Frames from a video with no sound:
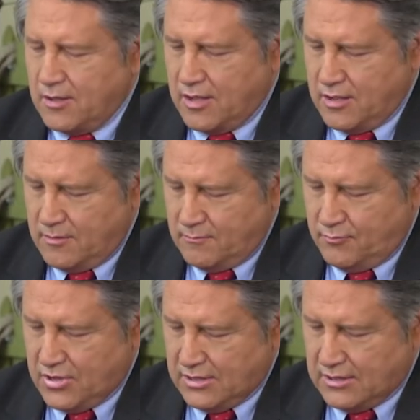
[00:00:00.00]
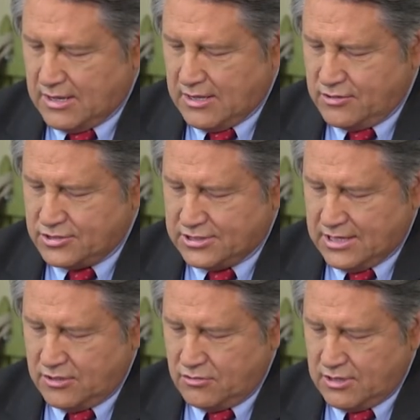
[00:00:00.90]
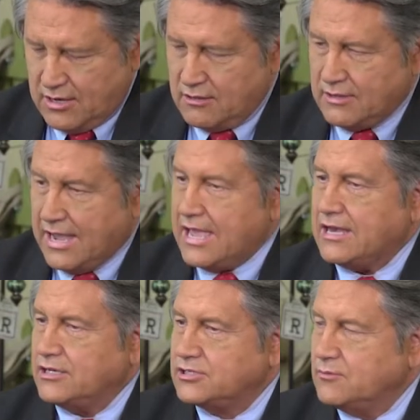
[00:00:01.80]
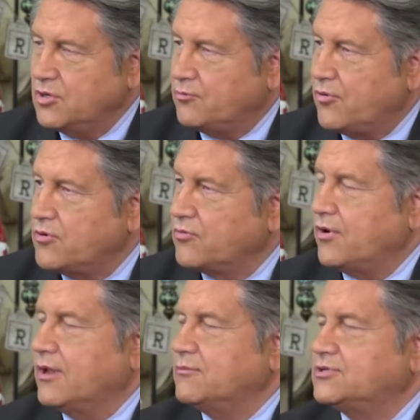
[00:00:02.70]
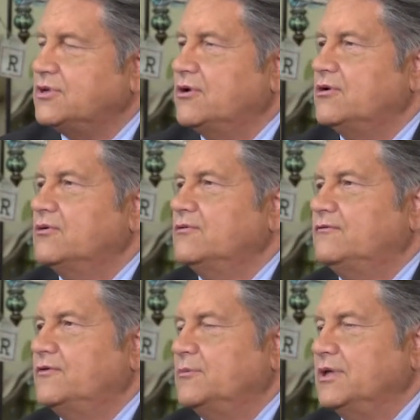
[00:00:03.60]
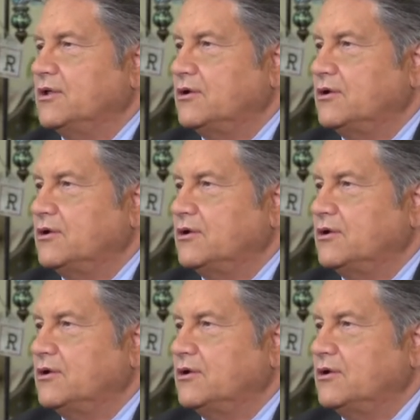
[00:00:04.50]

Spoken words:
But I understand you're now adding some new programs, so fill me in